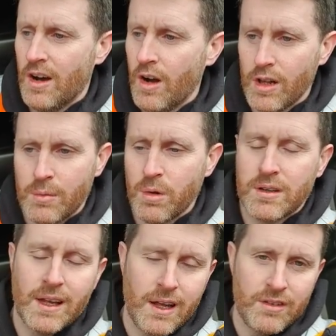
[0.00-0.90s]
all can
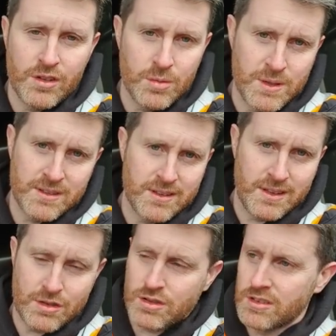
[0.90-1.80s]
work together and do
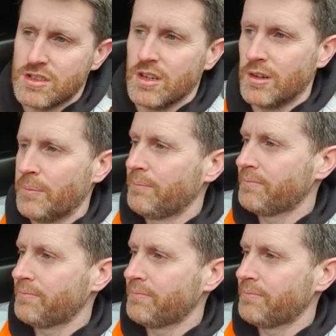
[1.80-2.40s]
business and trust each other.